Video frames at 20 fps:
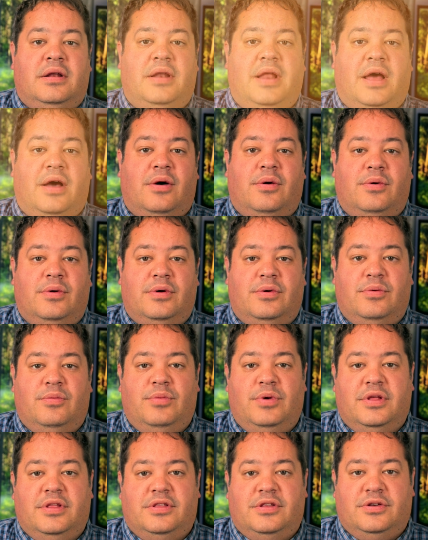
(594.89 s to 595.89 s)
Now,
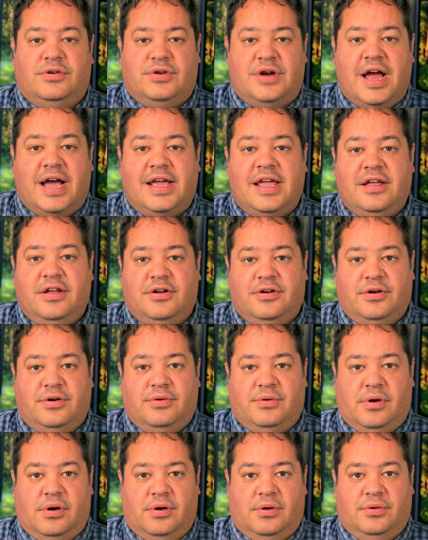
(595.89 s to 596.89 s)
with tracking your
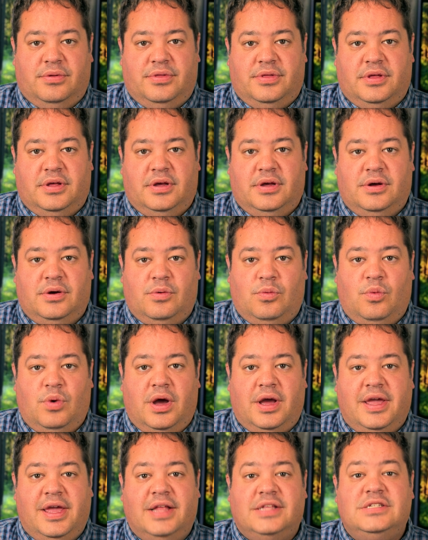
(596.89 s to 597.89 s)
growth,
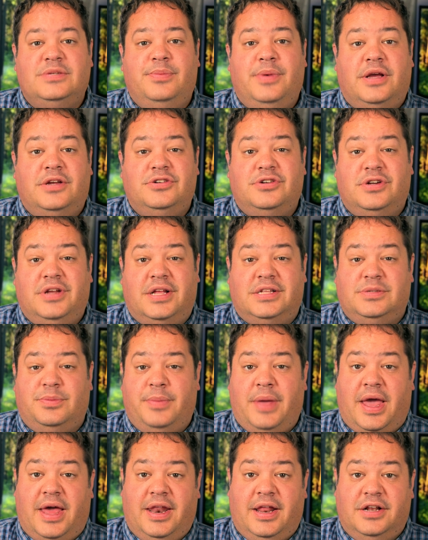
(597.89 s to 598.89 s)
what gets measured gets
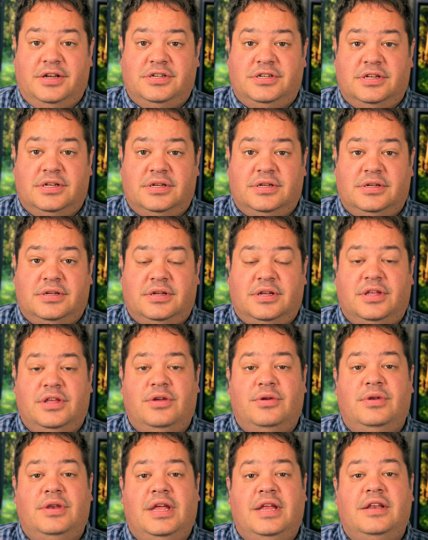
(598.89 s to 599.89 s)
managed.
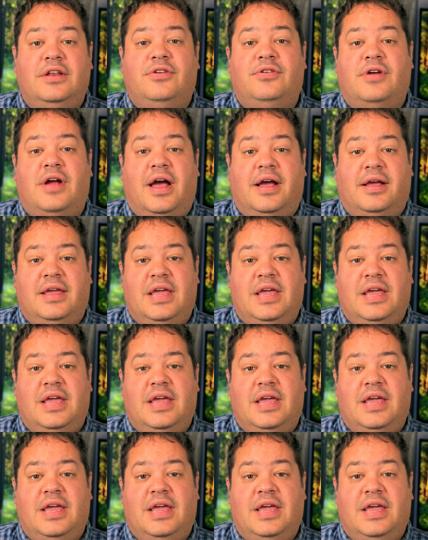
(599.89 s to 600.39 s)
You need to track